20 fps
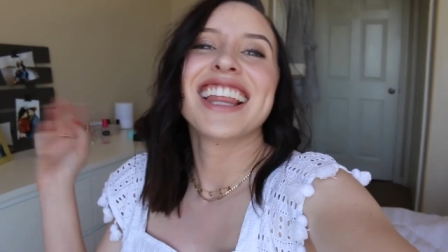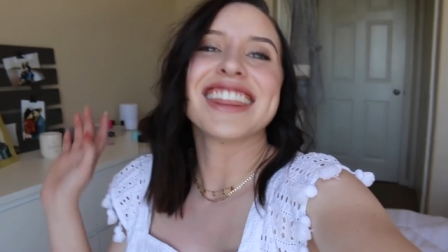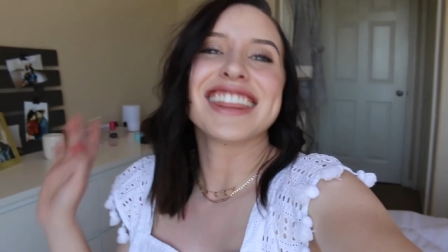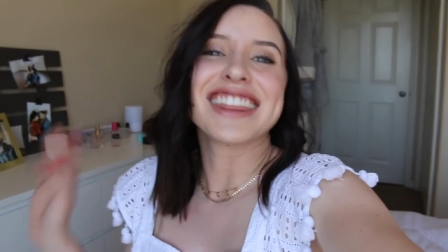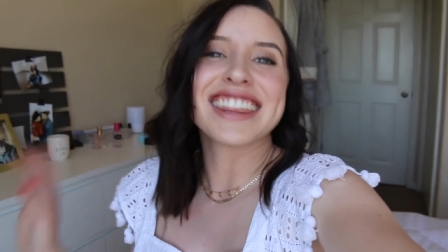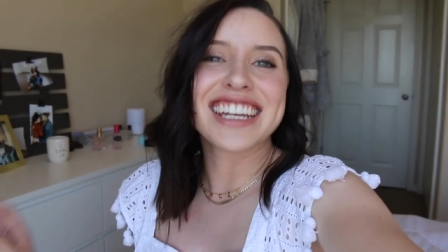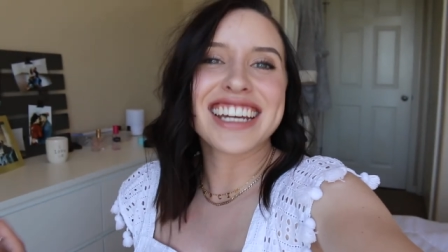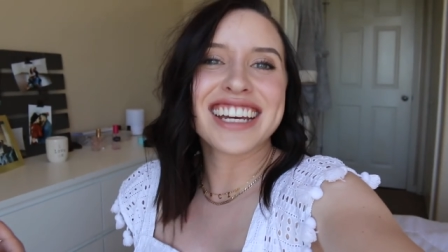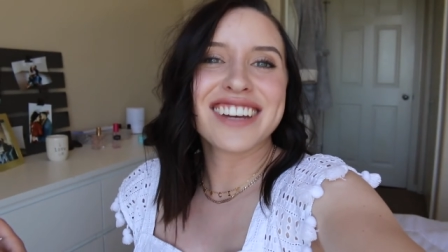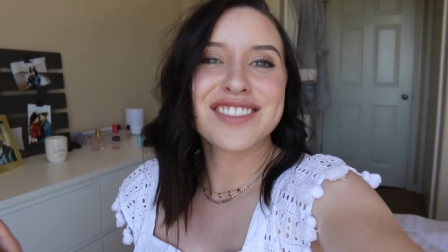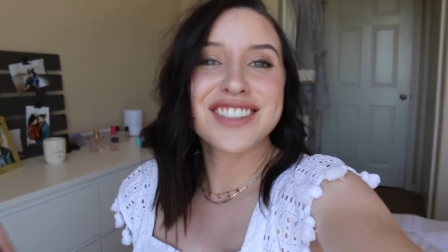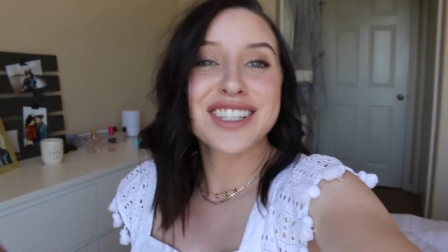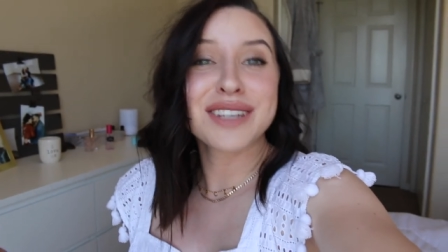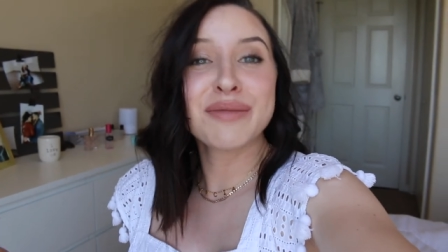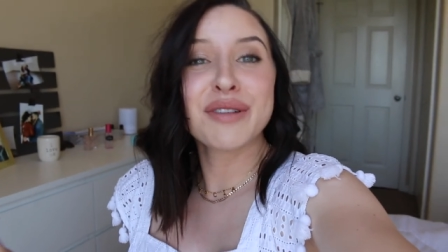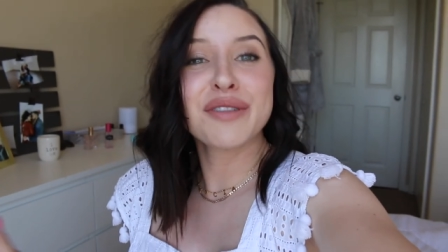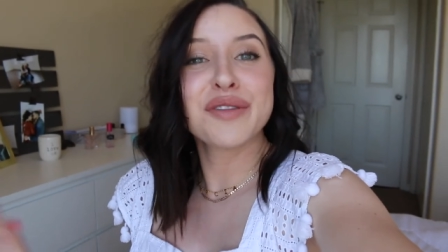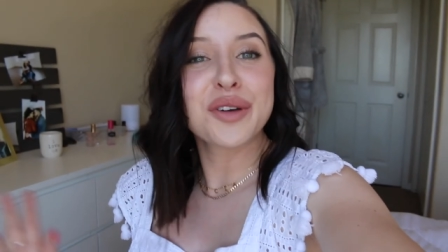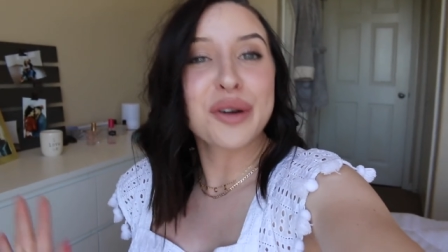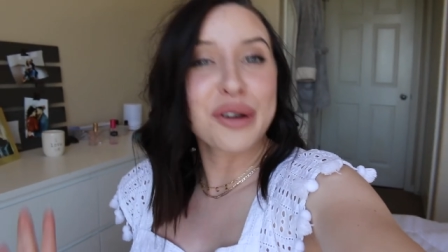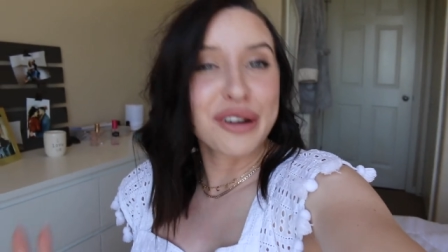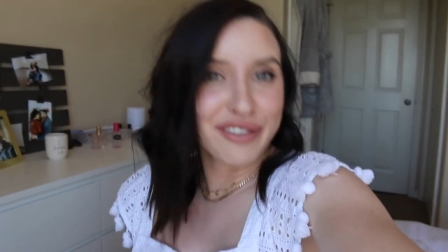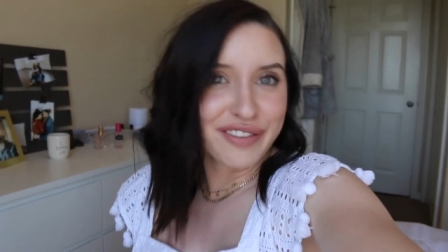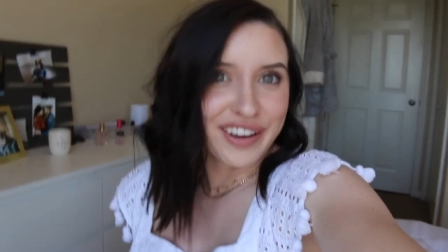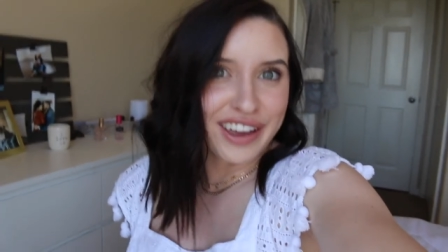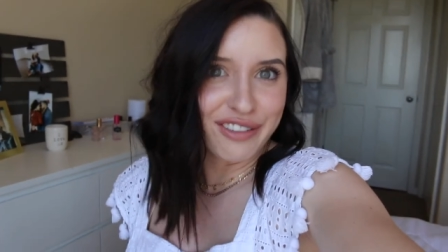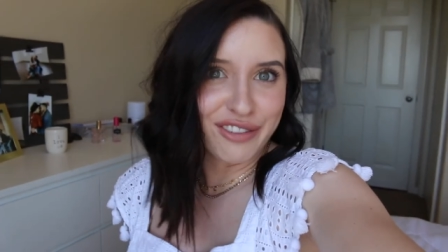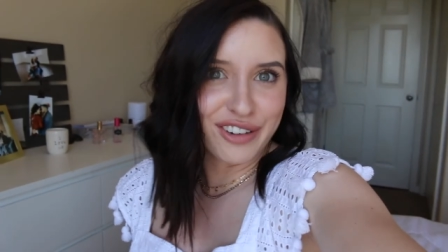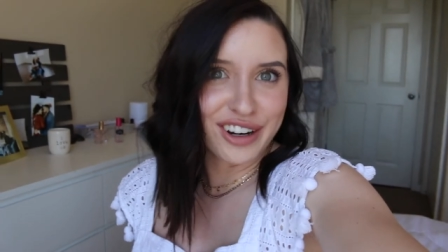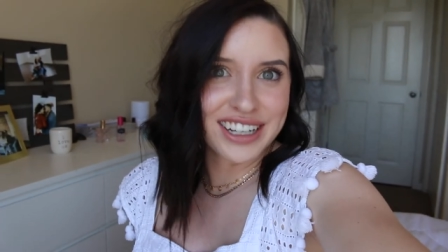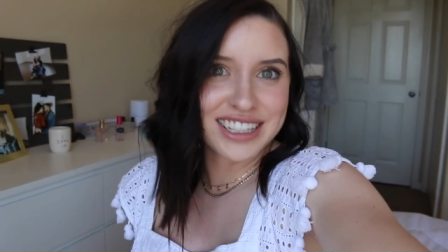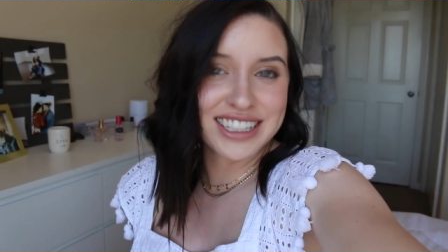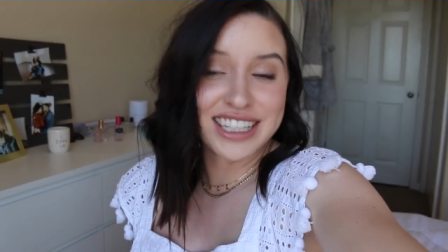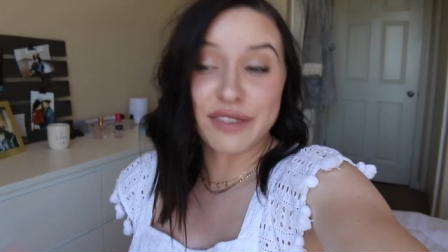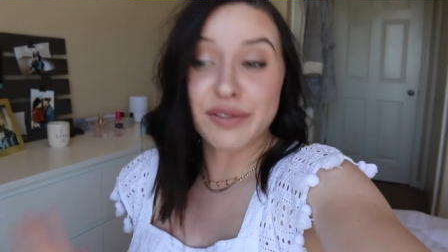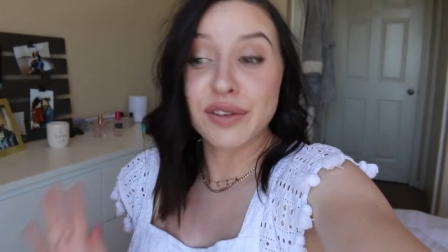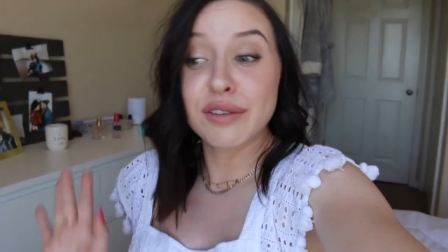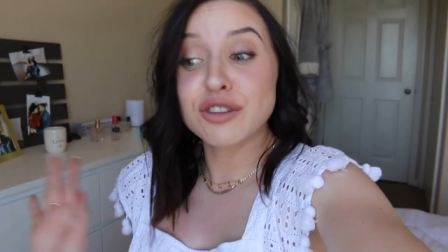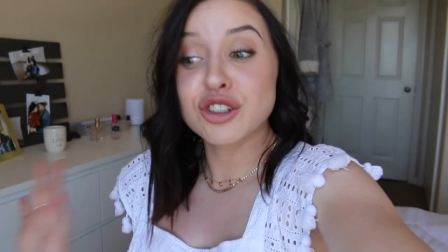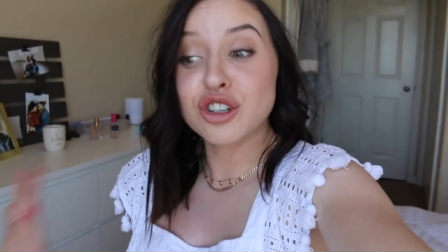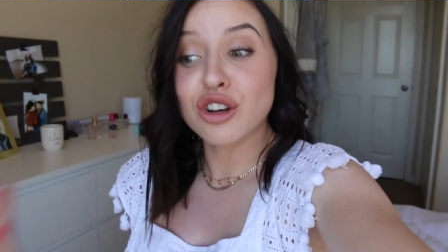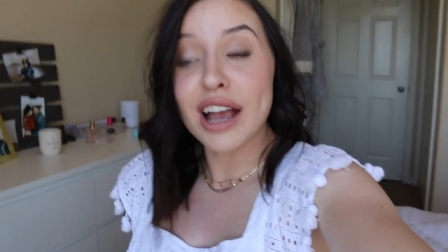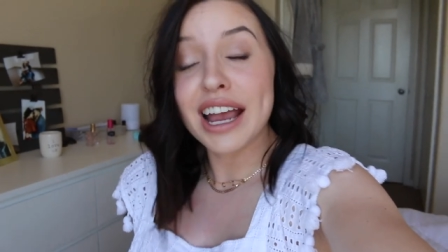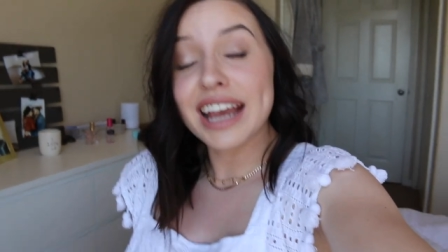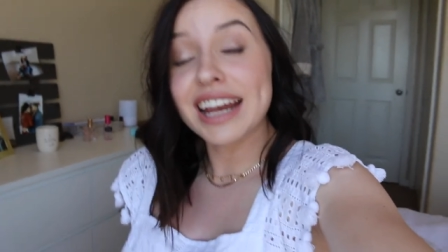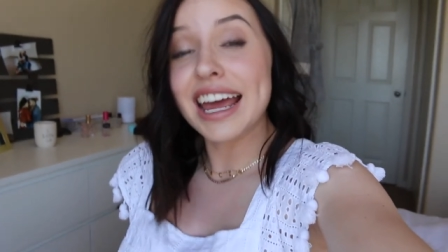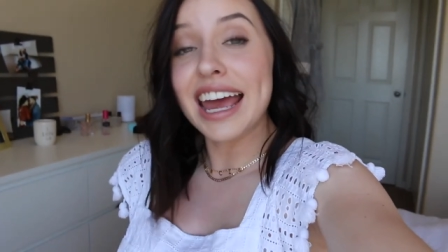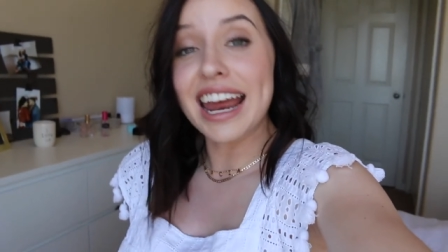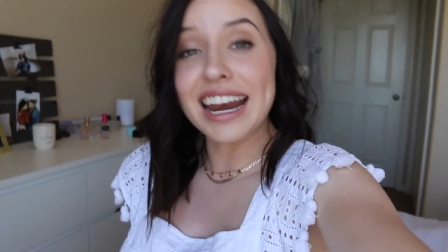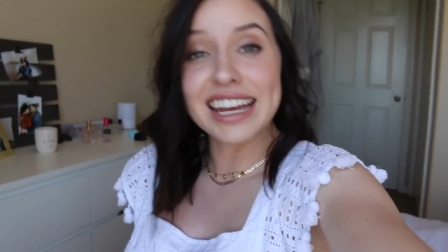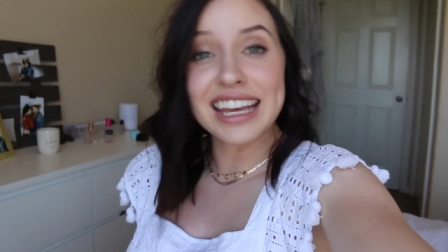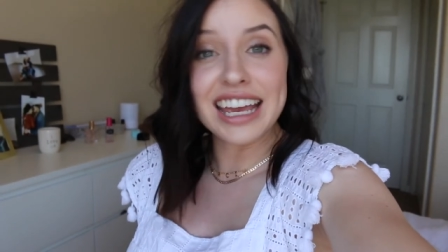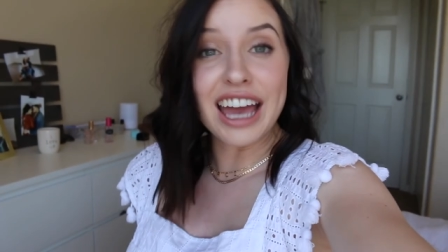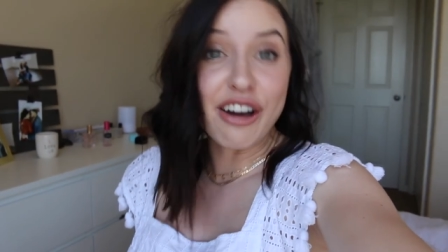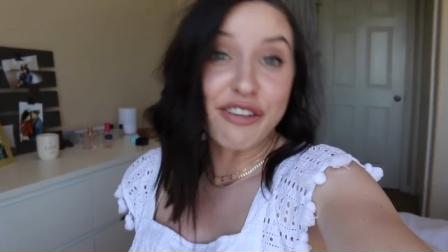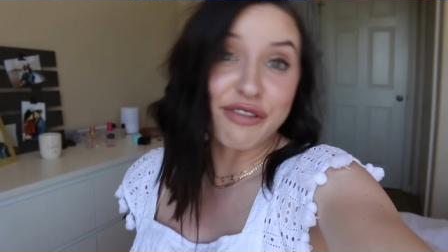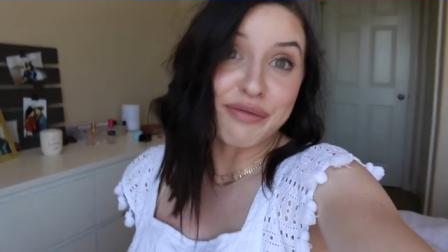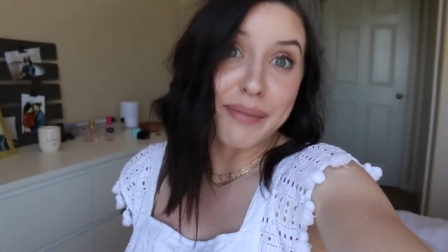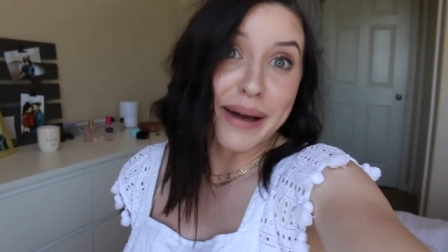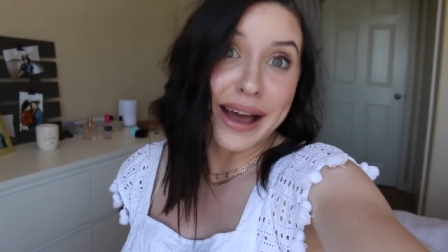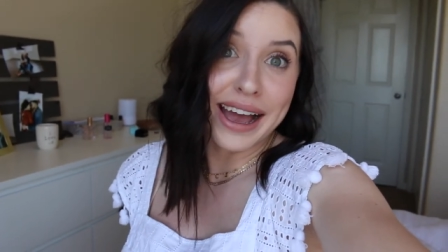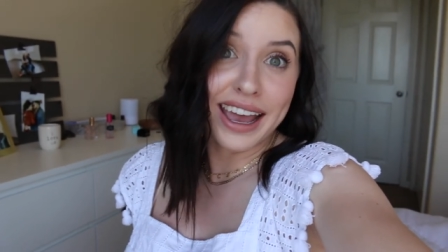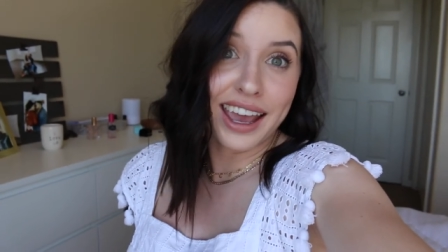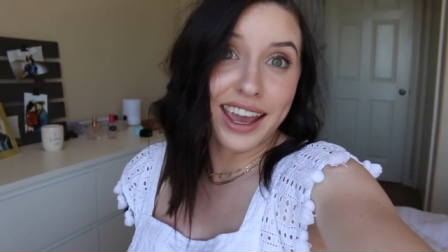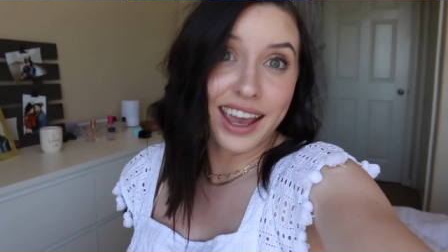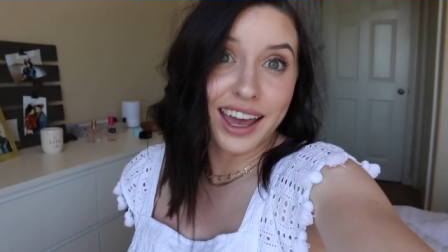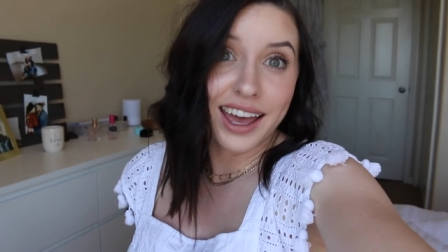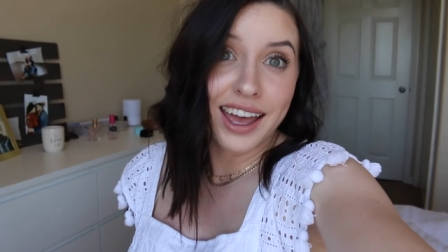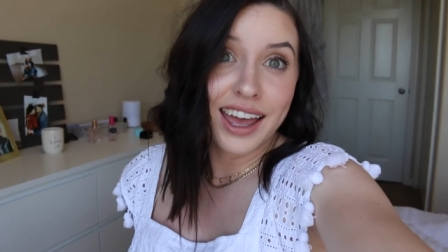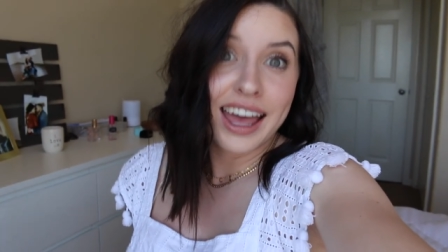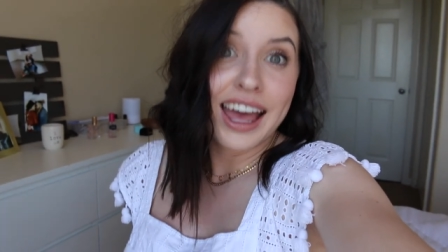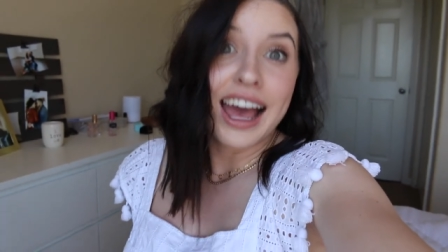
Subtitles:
Leave some of your favorites. If you've tried any of my